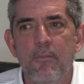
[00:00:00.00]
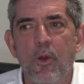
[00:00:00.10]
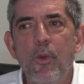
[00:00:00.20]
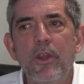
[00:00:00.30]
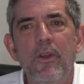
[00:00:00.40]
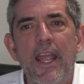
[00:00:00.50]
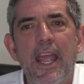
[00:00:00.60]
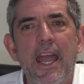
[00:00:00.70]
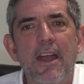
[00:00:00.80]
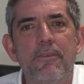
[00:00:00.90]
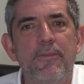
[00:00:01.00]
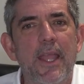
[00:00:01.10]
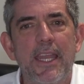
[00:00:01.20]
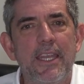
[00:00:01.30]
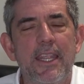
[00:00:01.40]
but we don't have
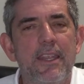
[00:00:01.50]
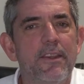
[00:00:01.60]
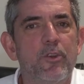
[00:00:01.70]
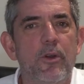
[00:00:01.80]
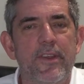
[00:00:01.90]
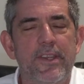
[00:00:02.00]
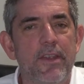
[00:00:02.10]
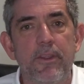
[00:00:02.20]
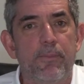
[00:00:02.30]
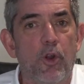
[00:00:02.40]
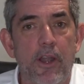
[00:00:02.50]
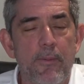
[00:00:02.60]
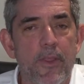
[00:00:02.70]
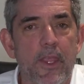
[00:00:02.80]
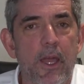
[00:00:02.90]
any sort of a safety program
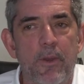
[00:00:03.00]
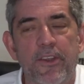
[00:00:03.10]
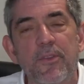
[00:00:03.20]
at the company.